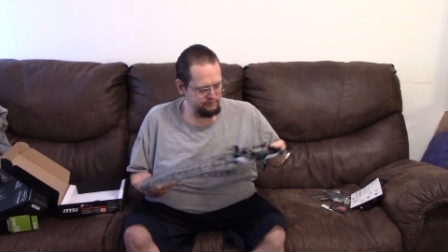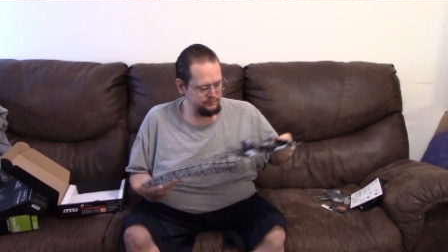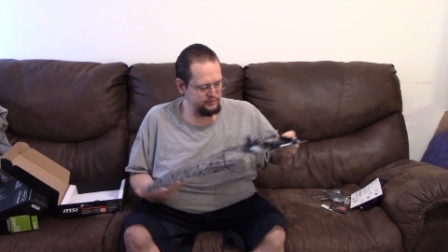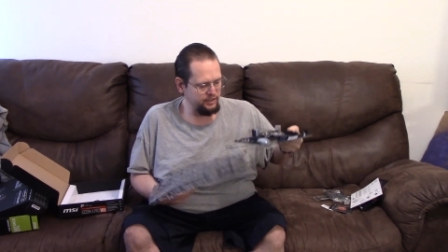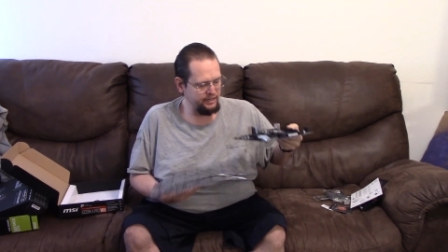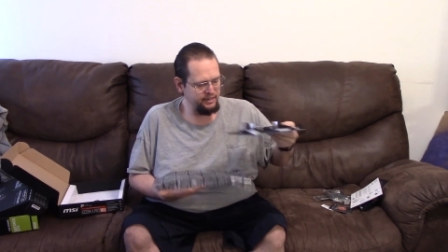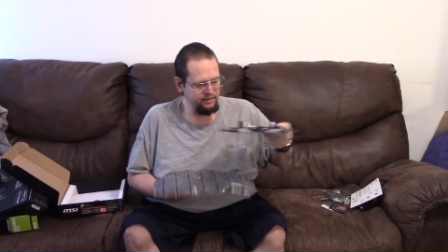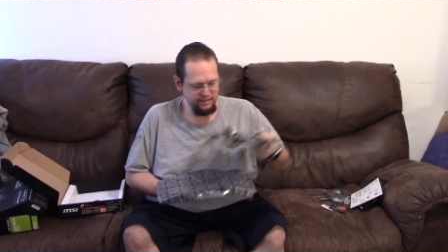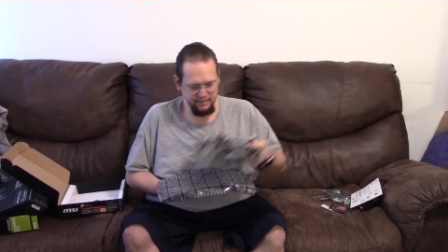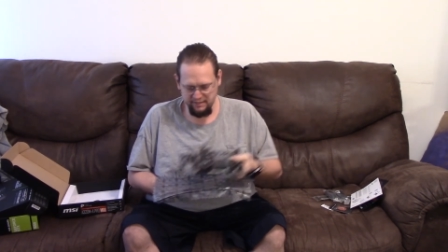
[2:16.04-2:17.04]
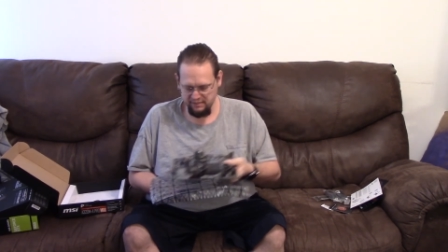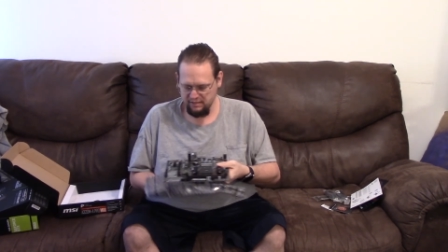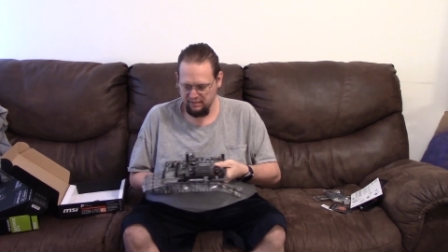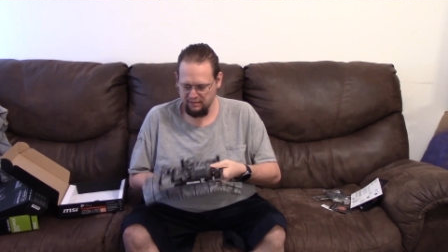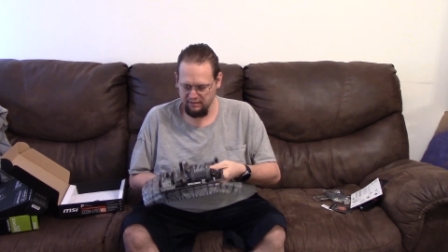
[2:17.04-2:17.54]
So here
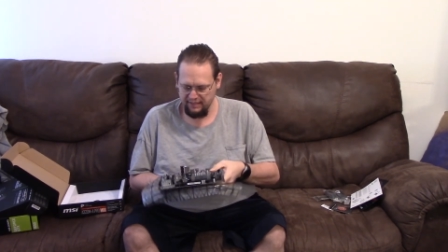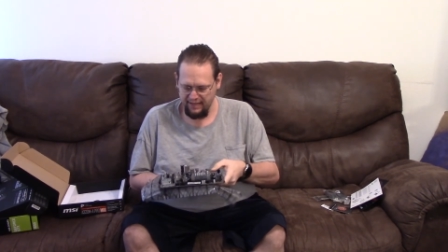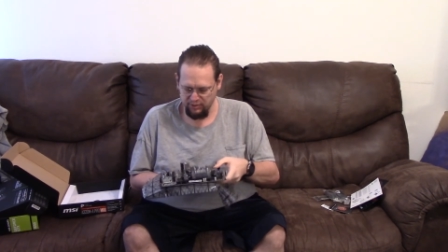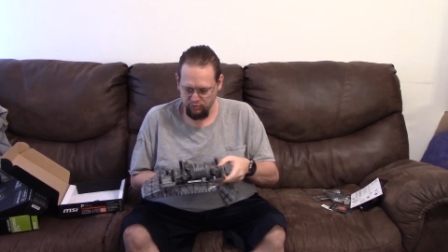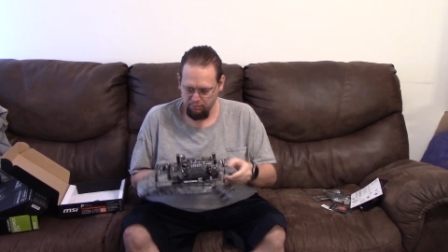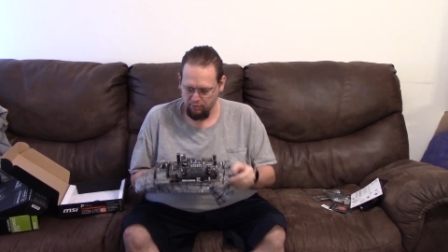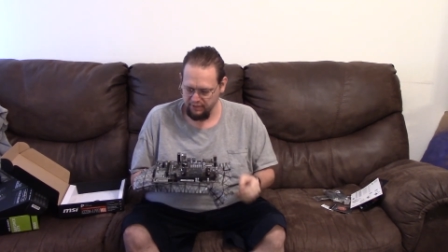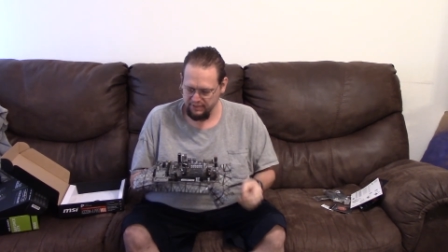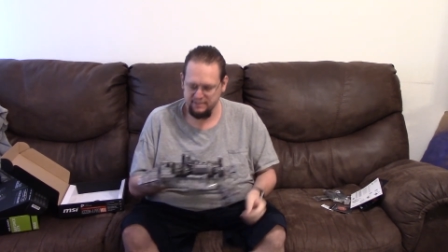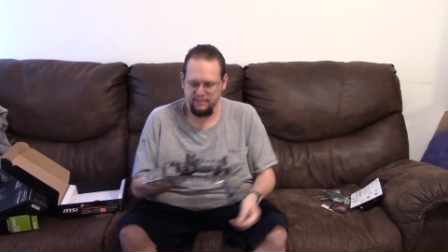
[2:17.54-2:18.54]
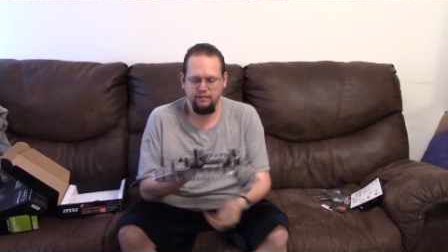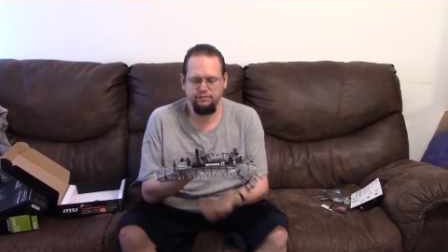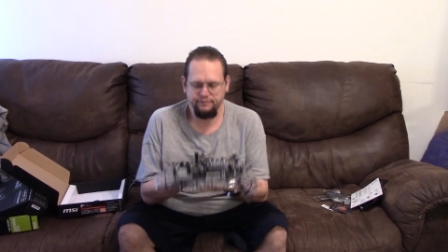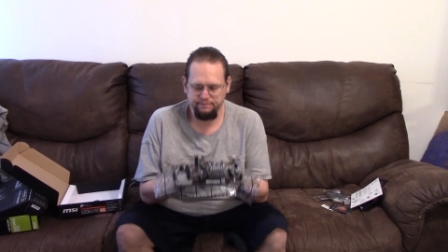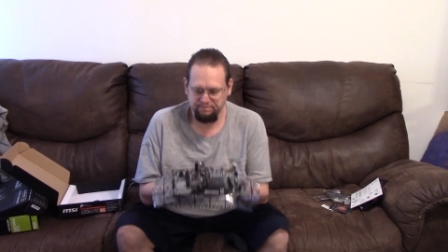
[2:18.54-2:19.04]
is the actual board
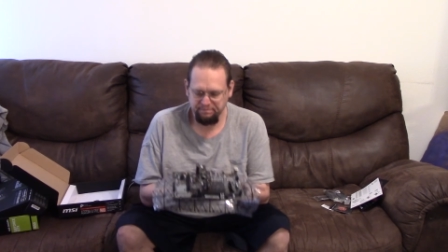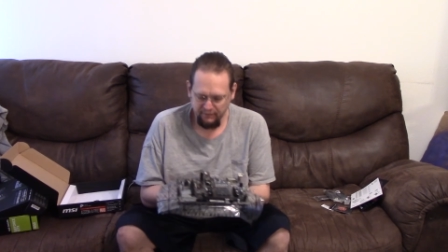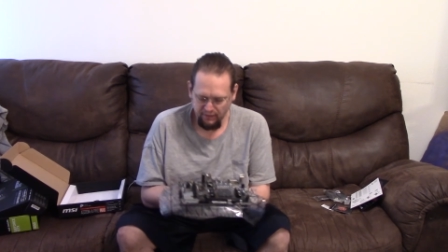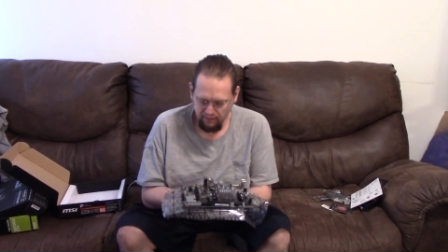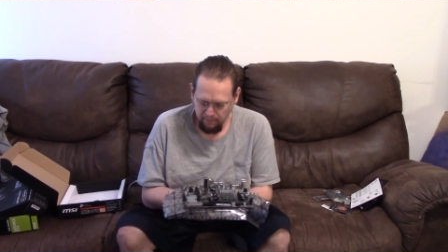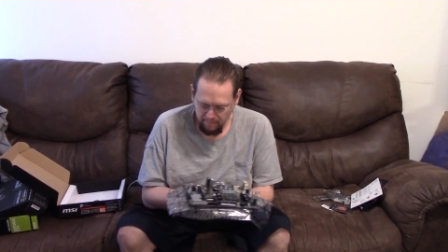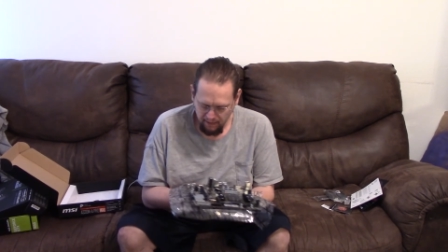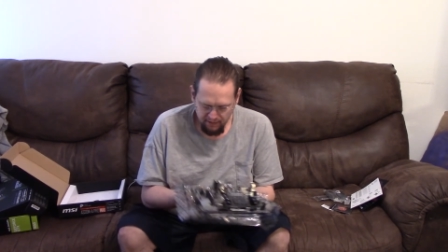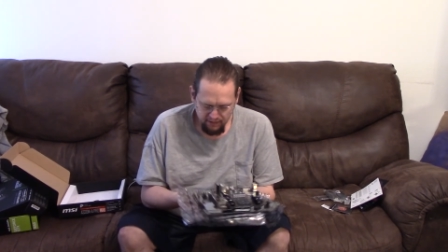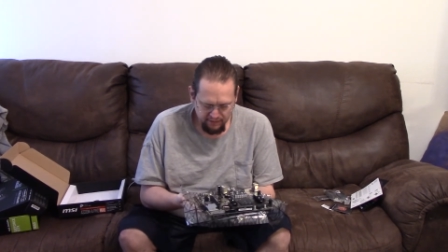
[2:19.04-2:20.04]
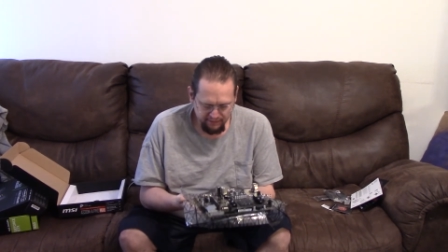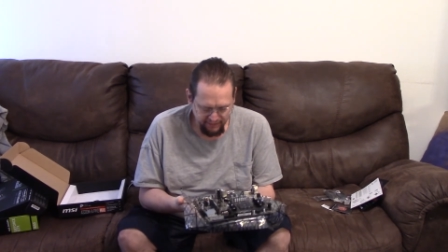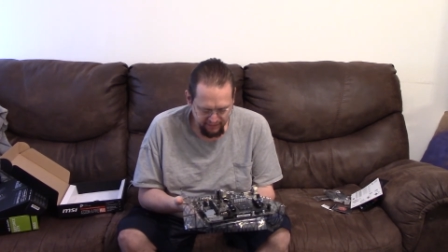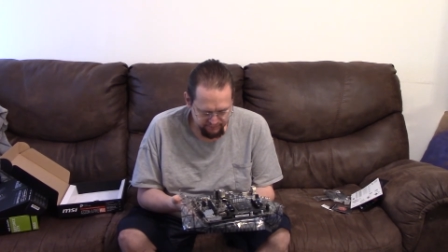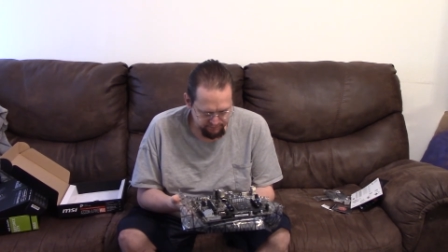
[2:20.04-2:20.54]
itself.
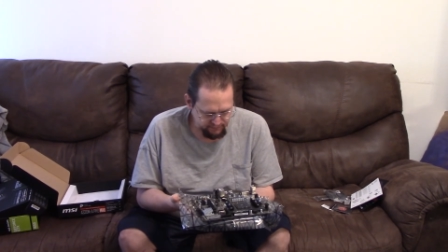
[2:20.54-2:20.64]
Now,